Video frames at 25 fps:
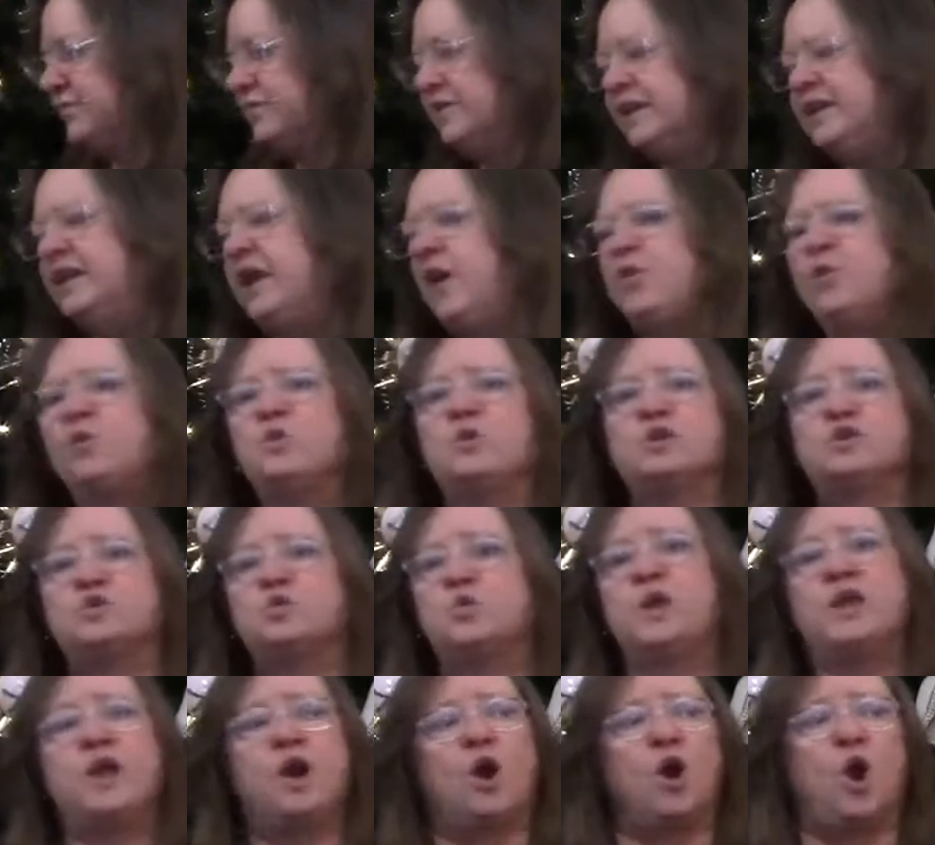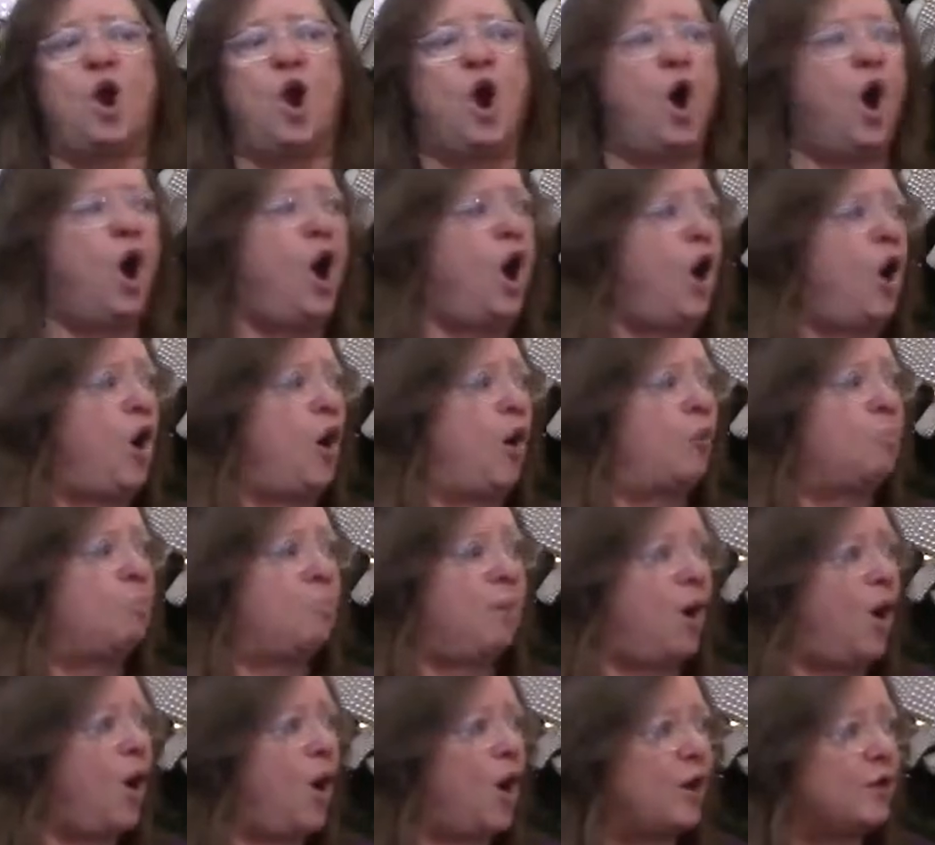In other words, we are all
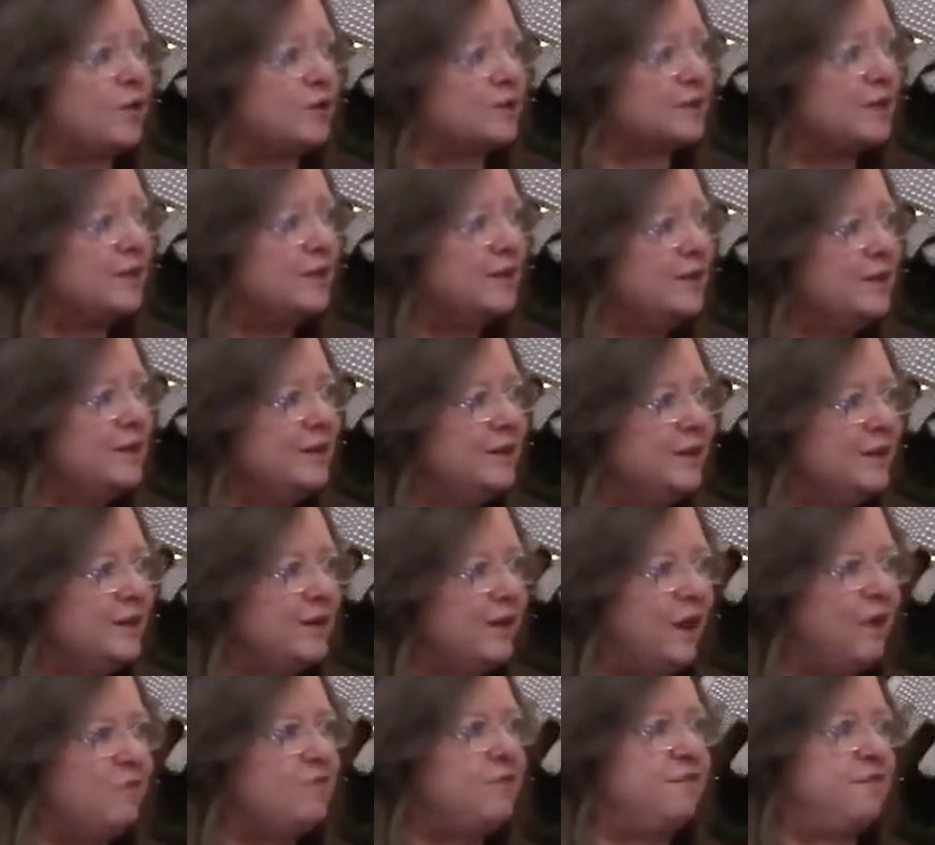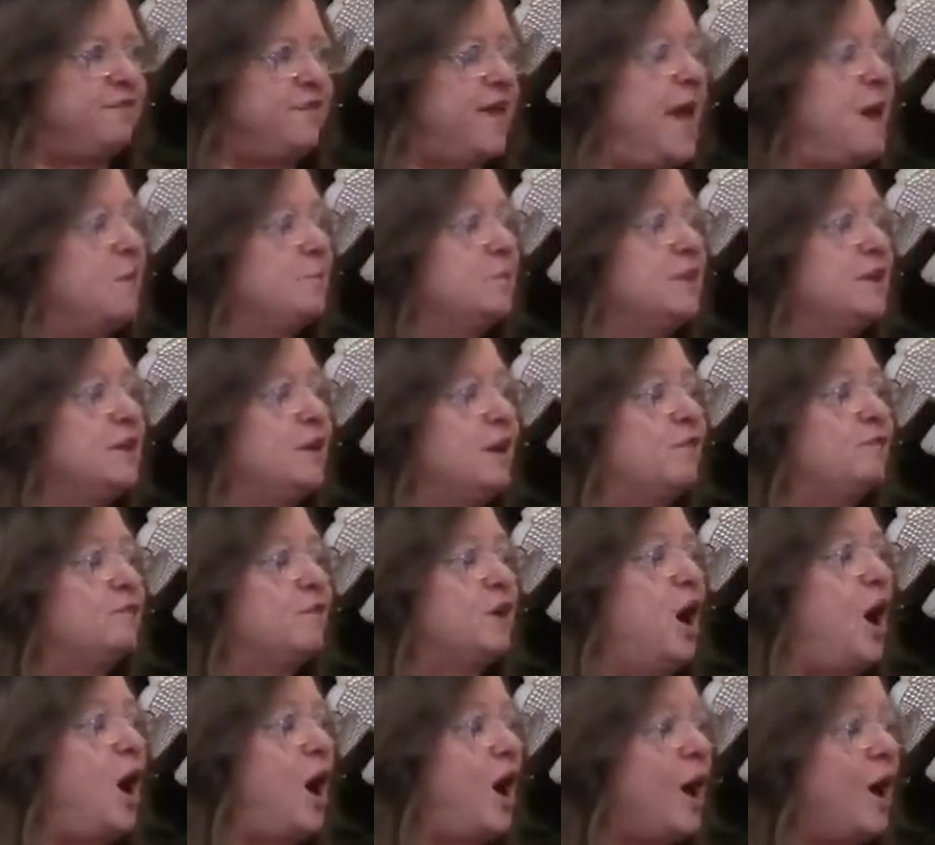part of the family of
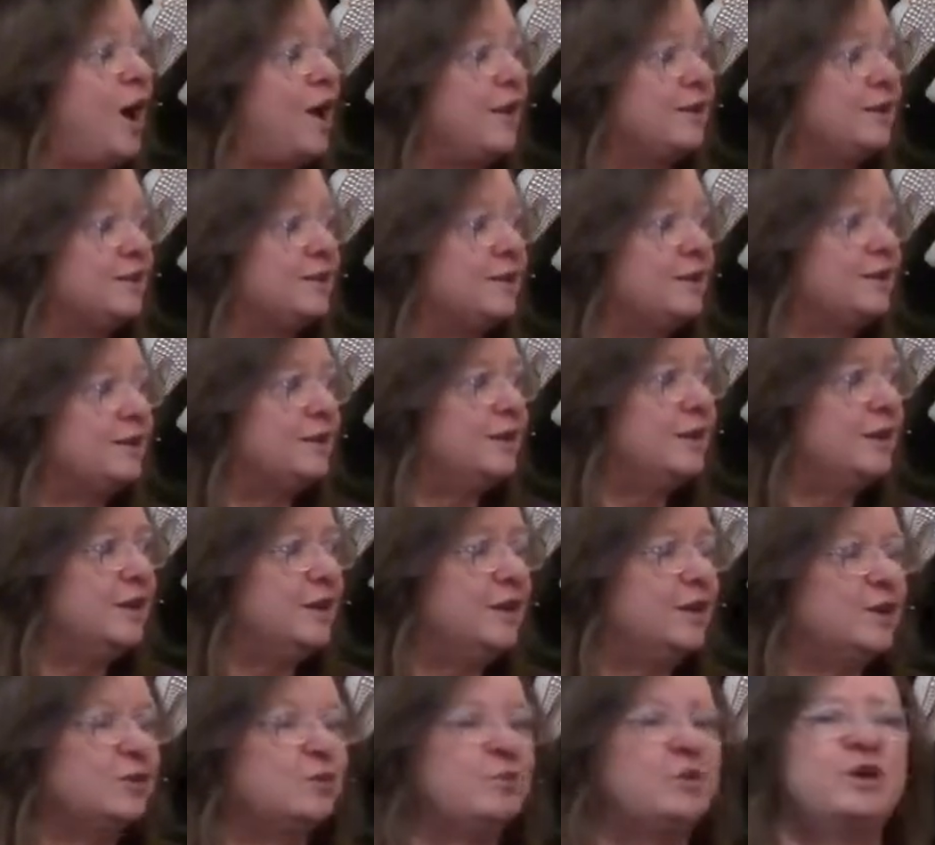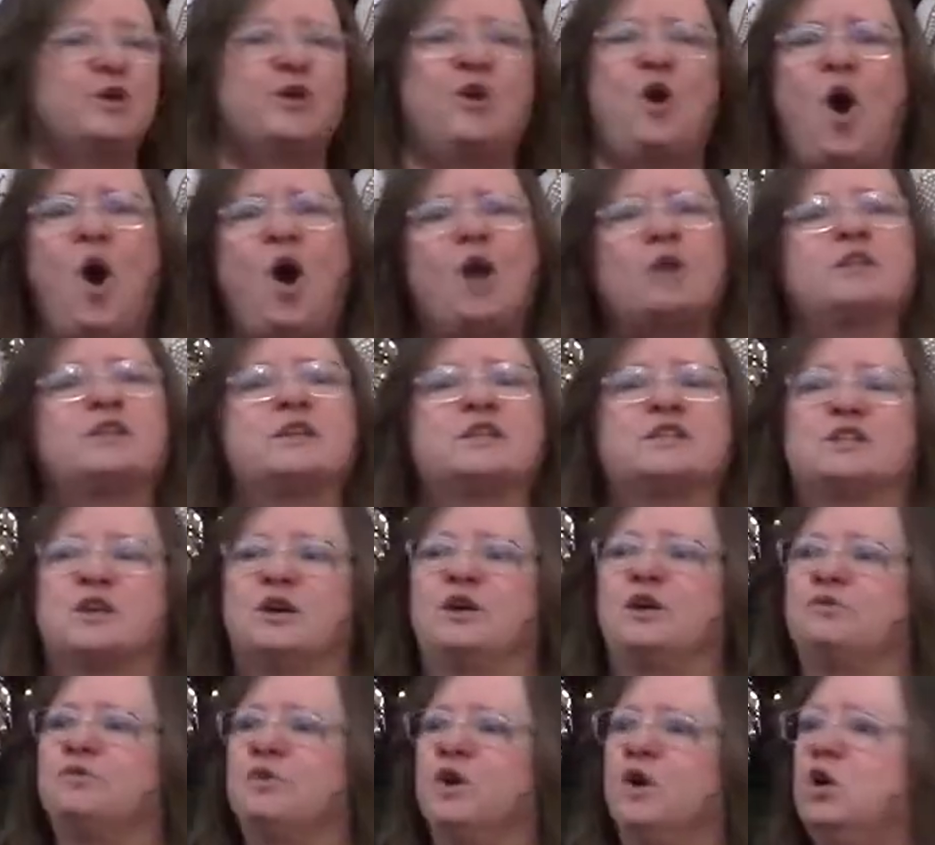God, regardless
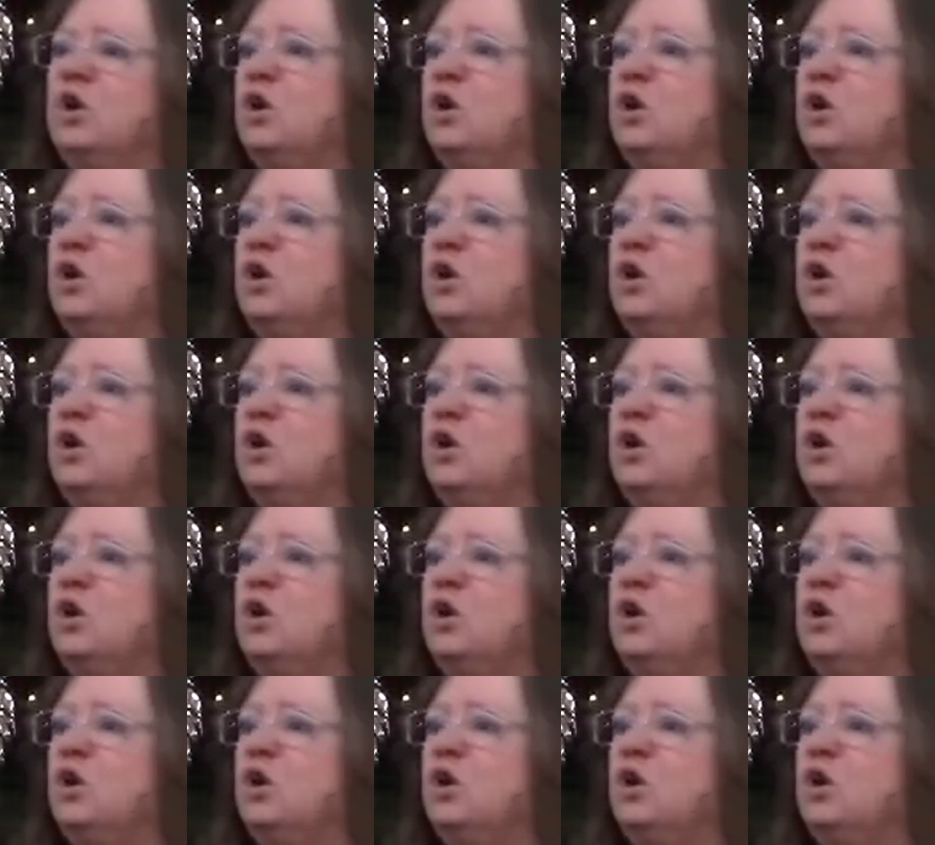of